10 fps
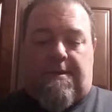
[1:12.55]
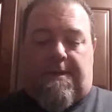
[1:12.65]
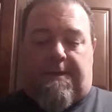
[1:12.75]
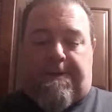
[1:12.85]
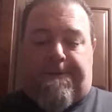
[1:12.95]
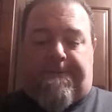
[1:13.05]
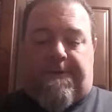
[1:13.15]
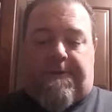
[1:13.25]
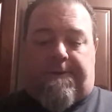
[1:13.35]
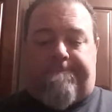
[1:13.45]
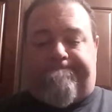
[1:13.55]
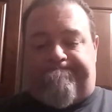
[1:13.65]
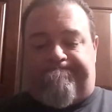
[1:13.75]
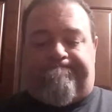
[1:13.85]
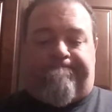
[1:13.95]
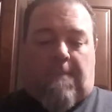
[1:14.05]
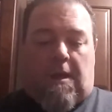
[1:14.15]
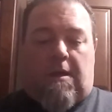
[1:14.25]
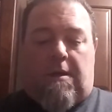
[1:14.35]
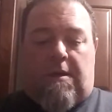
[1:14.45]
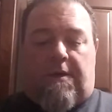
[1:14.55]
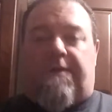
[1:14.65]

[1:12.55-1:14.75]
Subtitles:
They're a